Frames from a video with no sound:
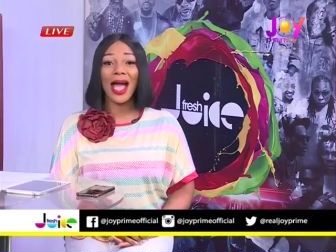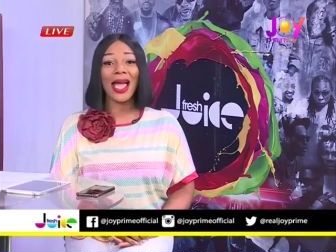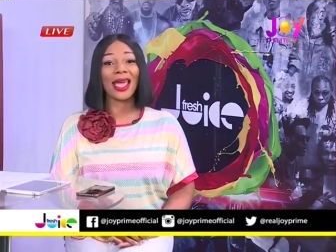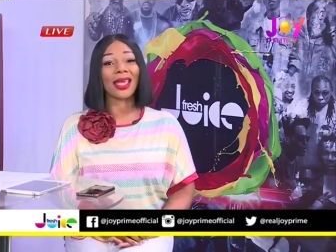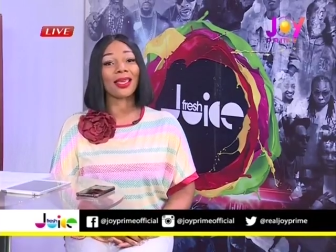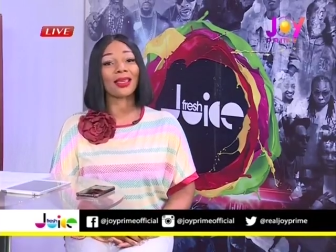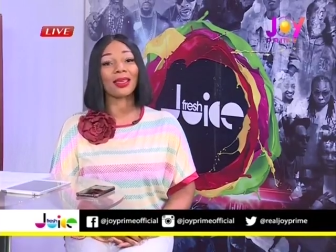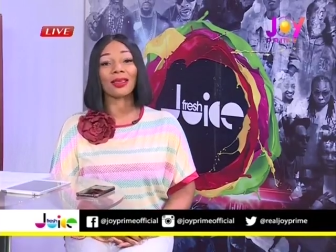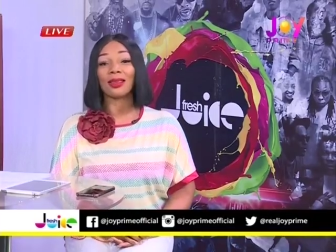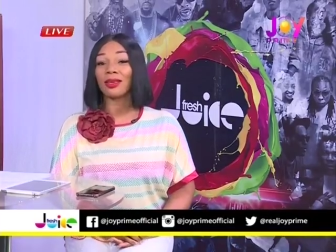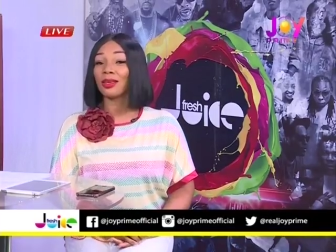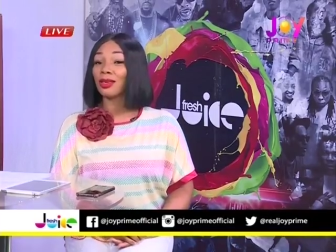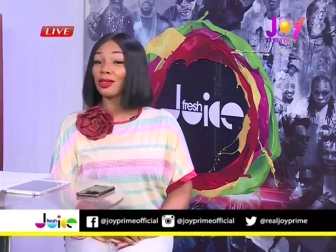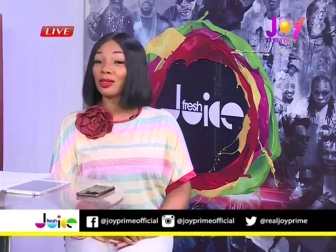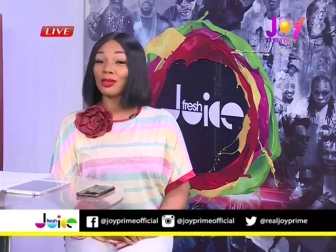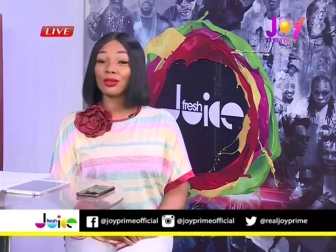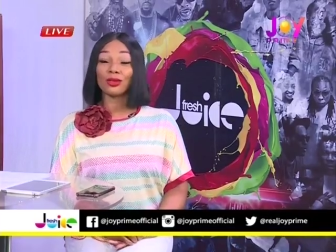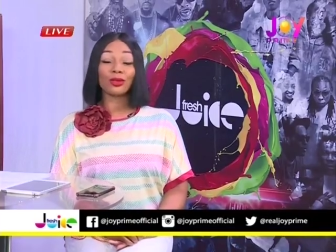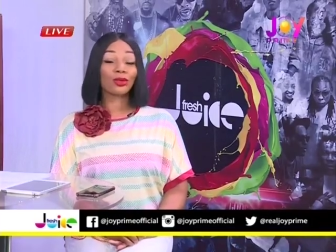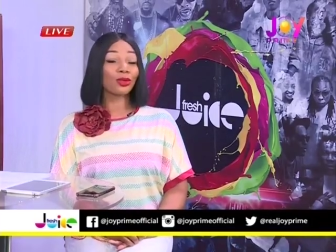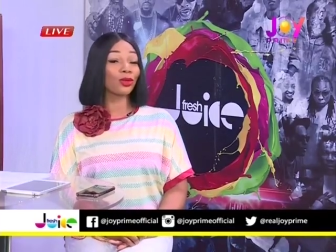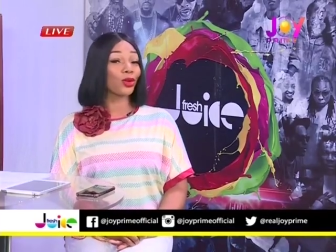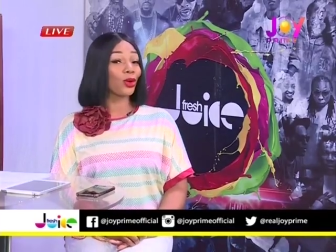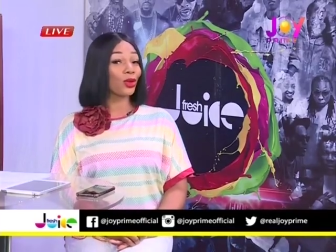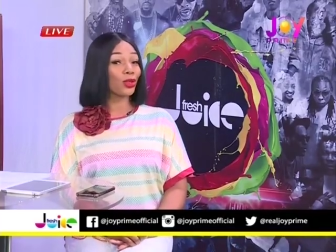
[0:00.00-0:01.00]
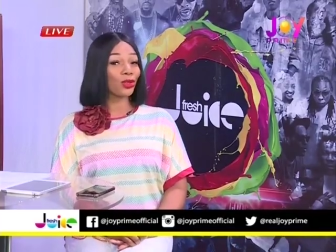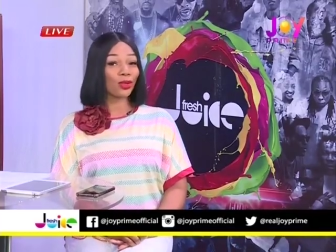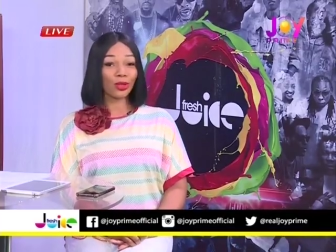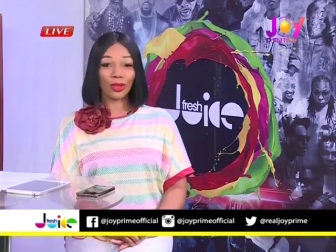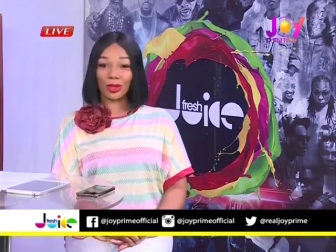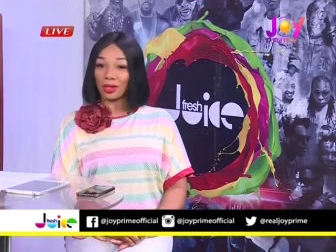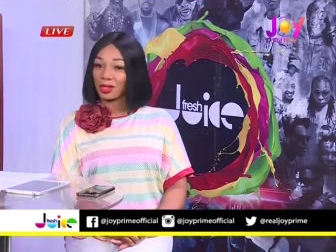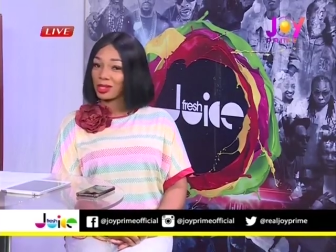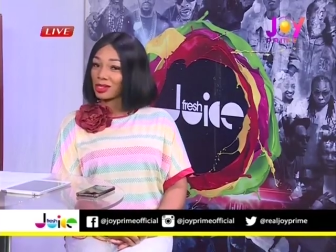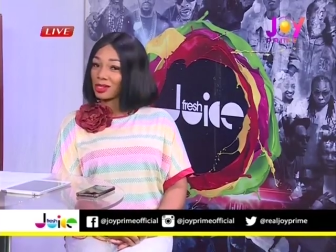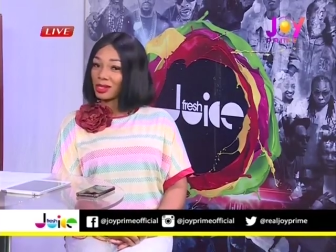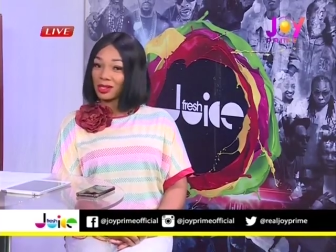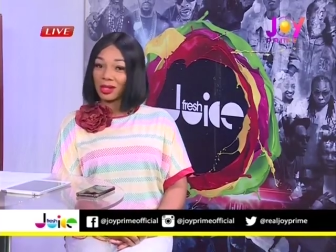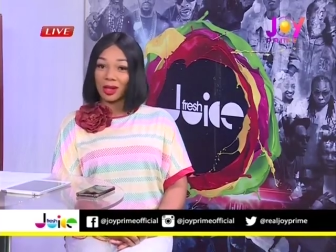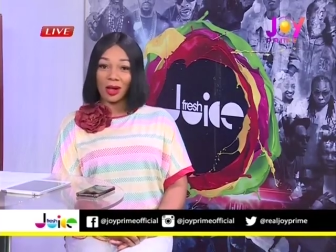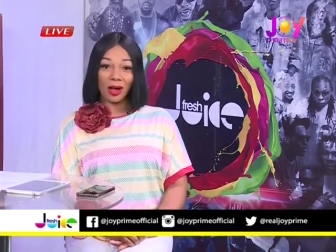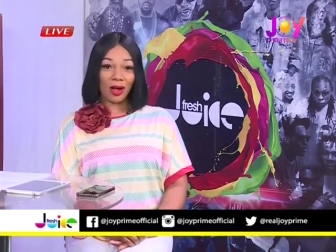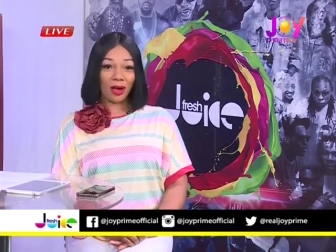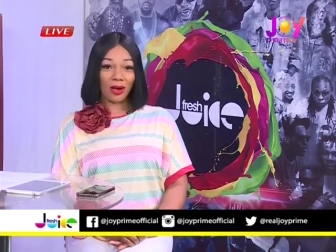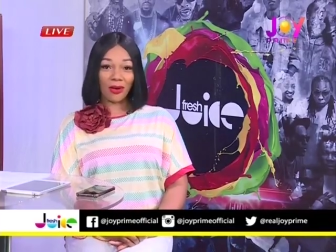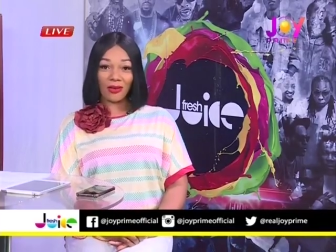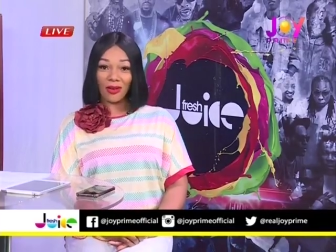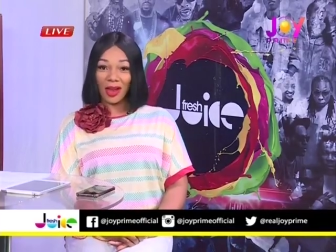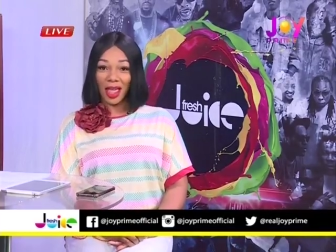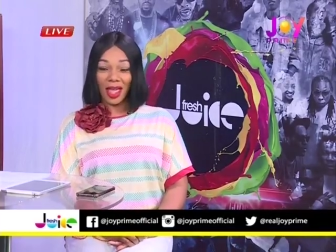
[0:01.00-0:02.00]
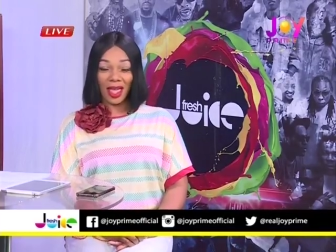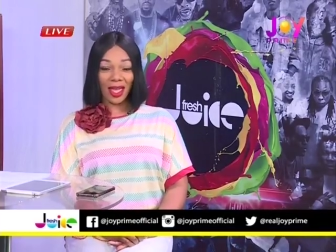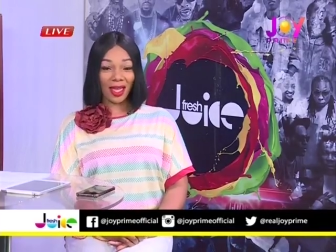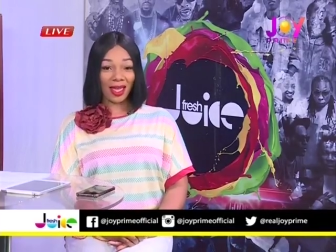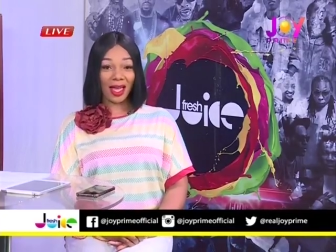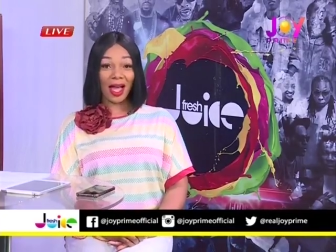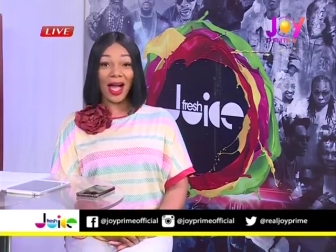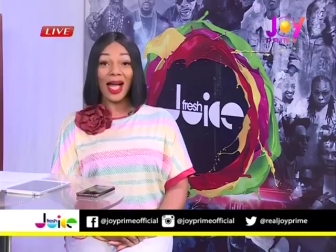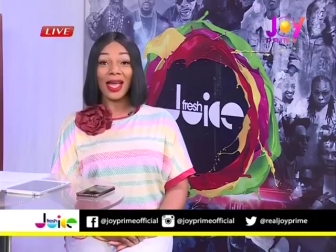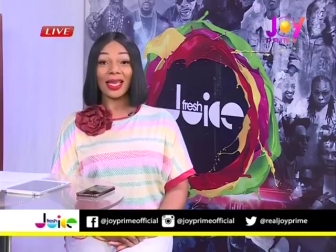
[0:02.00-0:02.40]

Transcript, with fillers: Ike, you know you're the star, right?